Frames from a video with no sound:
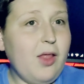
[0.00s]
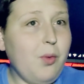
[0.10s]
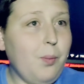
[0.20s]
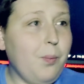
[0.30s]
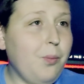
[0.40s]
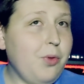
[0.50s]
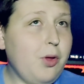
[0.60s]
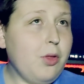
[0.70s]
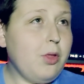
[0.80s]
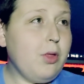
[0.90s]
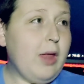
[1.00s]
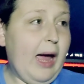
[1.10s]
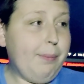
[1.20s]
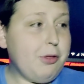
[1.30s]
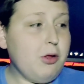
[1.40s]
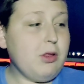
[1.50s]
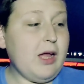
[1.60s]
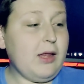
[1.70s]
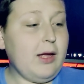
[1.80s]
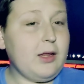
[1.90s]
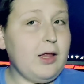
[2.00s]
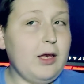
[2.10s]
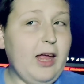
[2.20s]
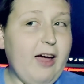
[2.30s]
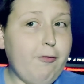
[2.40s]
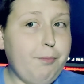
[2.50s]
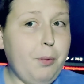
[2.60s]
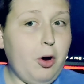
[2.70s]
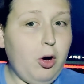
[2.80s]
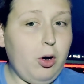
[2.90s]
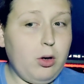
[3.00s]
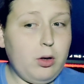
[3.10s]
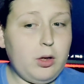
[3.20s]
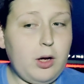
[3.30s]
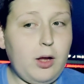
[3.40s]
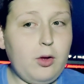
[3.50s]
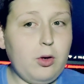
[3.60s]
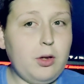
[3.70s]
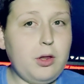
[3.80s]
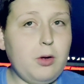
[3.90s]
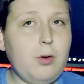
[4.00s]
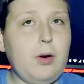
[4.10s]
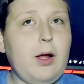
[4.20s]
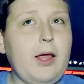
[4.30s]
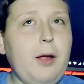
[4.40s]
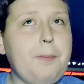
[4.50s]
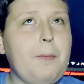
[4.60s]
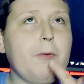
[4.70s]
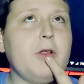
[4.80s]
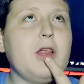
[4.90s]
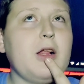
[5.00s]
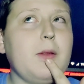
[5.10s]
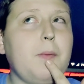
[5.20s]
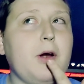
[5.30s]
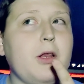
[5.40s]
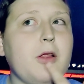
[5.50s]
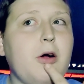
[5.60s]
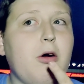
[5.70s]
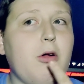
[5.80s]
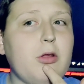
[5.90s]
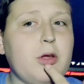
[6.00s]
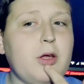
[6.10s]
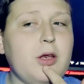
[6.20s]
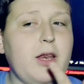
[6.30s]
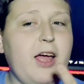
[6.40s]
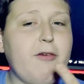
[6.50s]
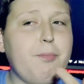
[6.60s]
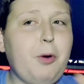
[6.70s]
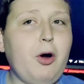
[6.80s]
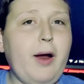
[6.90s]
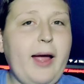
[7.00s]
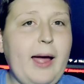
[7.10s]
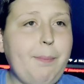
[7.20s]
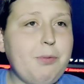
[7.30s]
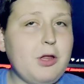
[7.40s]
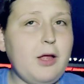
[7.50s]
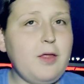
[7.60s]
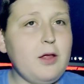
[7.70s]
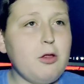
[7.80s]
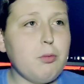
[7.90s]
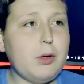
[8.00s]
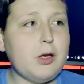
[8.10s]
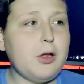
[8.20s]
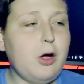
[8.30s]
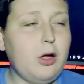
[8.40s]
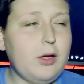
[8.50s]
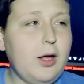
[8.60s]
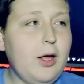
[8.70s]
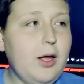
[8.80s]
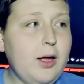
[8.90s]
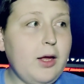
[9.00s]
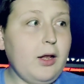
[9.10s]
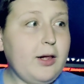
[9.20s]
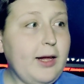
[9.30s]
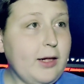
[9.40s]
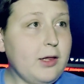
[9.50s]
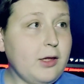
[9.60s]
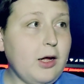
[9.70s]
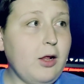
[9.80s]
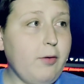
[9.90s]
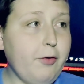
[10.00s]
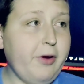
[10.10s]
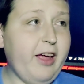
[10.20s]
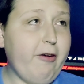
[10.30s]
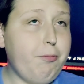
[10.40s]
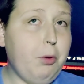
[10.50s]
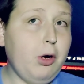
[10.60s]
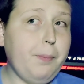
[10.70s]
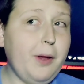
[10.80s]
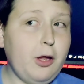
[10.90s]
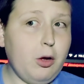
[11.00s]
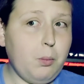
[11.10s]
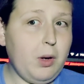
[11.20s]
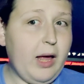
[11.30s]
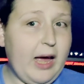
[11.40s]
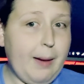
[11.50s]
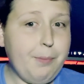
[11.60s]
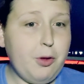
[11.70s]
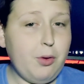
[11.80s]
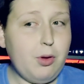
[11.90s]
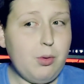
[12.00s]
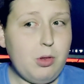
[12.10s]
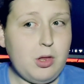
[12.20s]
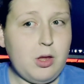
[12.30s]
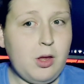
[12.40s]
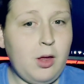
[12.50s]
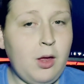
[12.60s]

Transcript: And the apps use that, like the navbar colors, or I can't remember exactly what it's called. Navbar apps, I think is what it's called. It'll change the color of your navbar depending on what app you use.